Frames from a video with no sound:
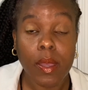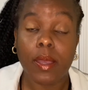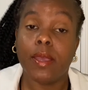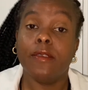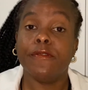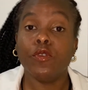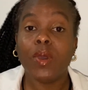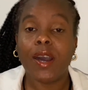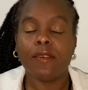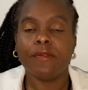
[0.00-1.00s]
if you
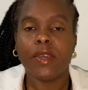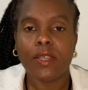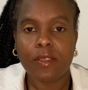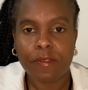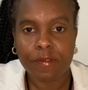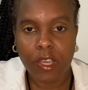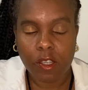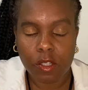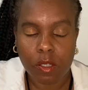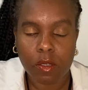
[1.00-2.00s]
have an
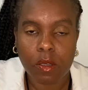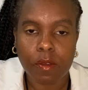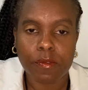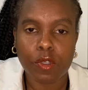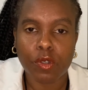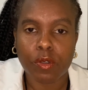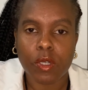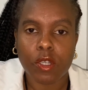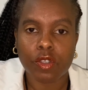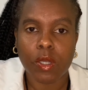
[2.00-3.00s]
infection of the
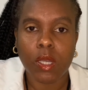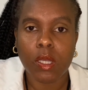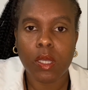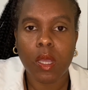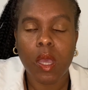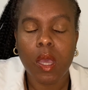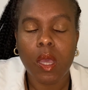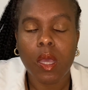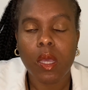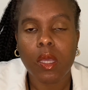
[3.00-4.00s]
urinary tract,
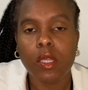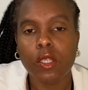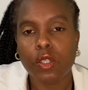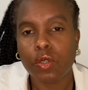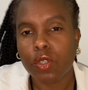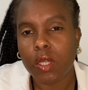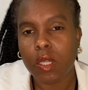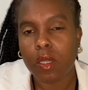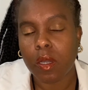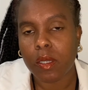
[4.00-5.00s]
it is usually
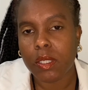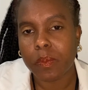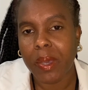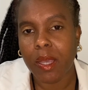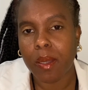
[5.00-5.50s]
caused by a